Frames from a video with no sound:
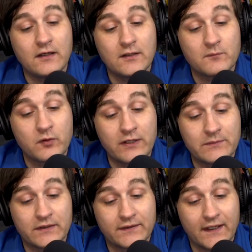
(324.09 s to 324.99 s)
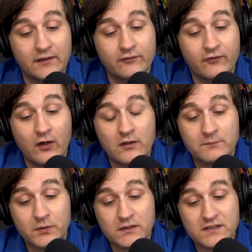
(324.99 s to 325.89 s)
unemployment and a fall in
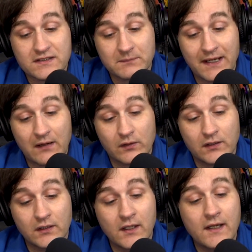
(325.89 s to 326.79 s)
purchasing power,